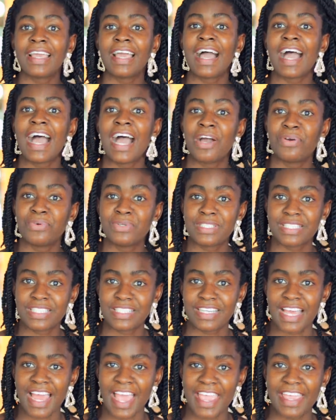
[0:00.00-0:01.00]
how
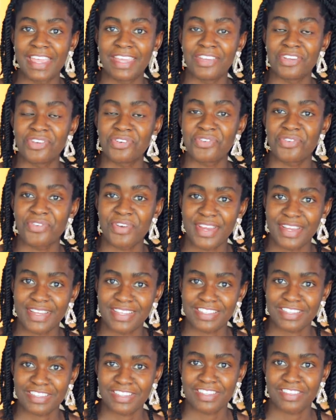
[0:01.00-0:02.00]
did I
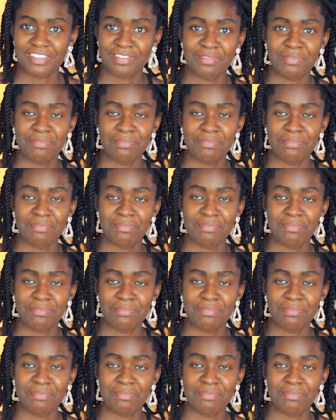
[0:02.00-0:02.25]
increase